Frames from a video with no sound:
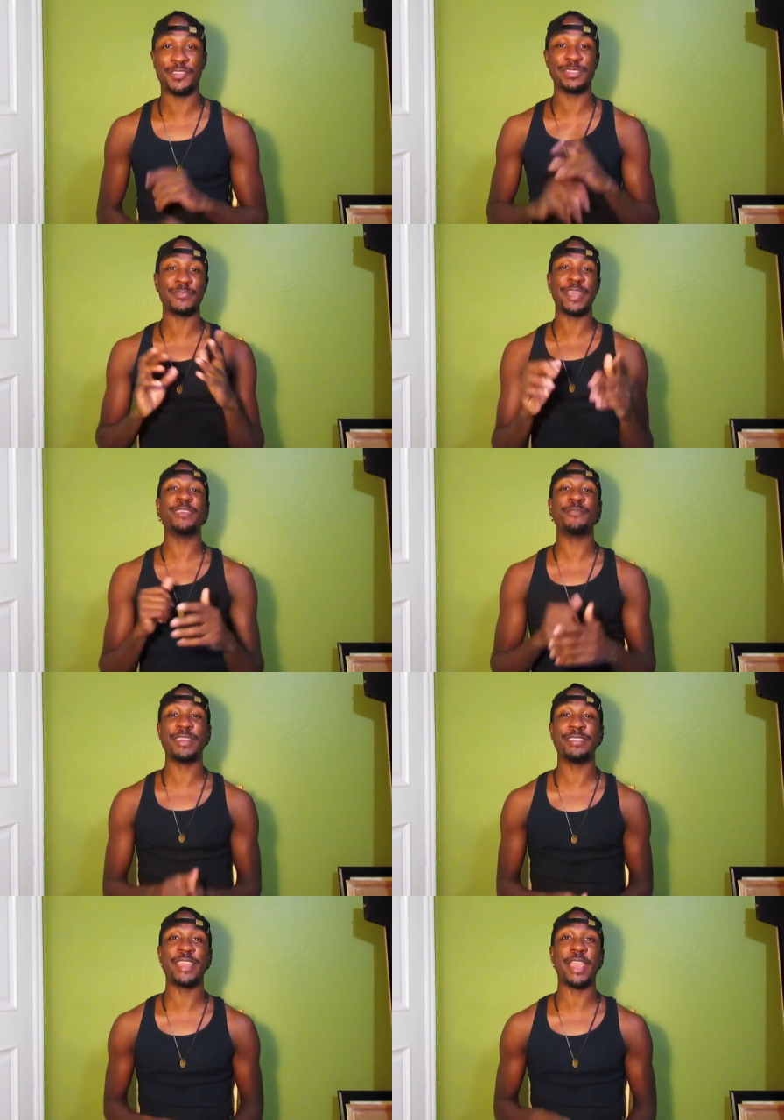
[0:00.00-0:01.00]
because Randall went
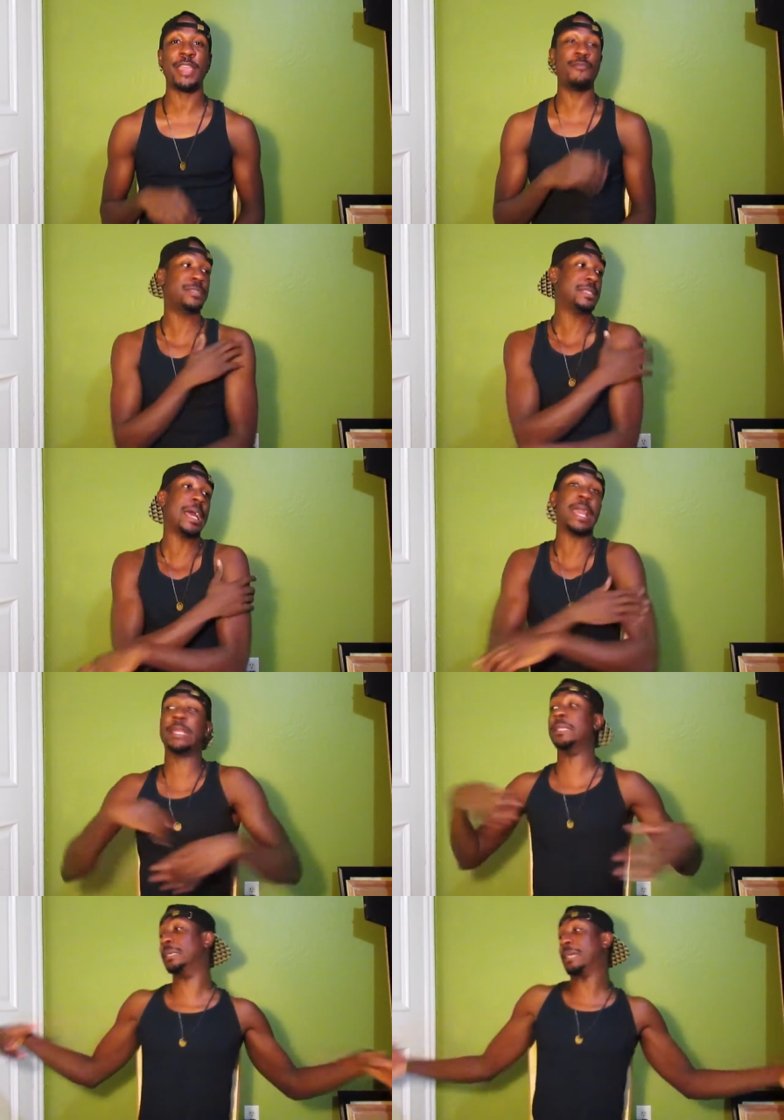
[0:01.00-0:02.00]
up there and he was
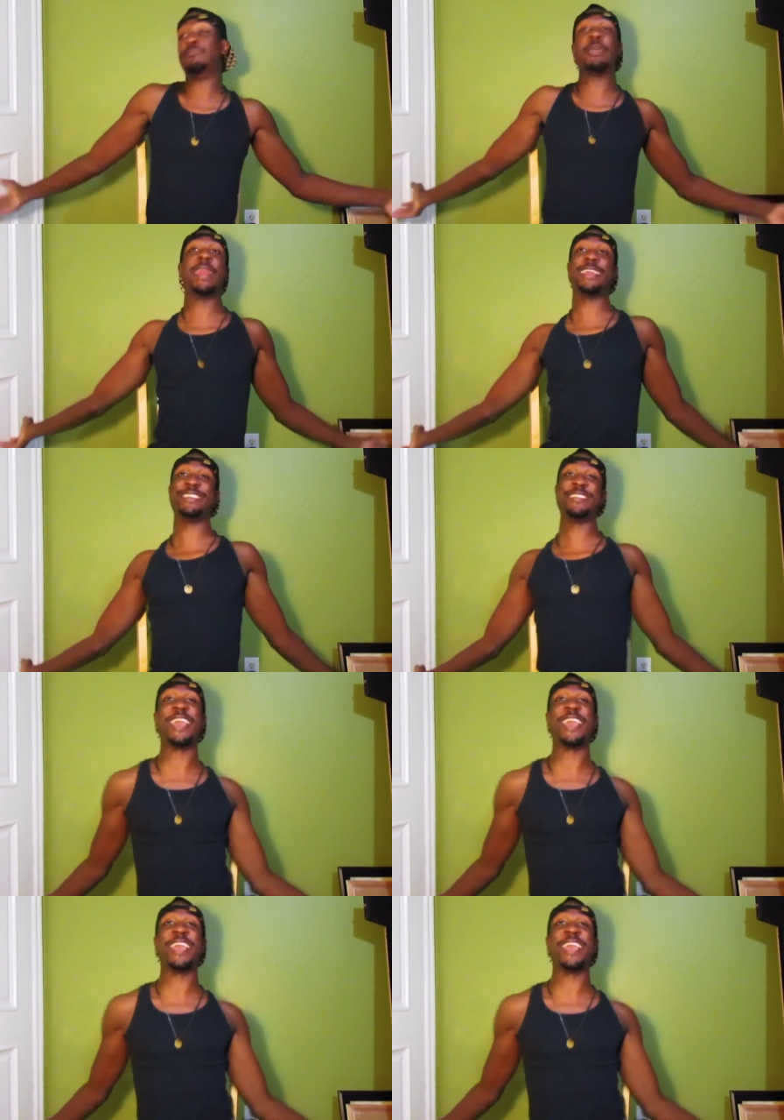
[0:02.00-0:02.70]
like, "Look, I'm ready."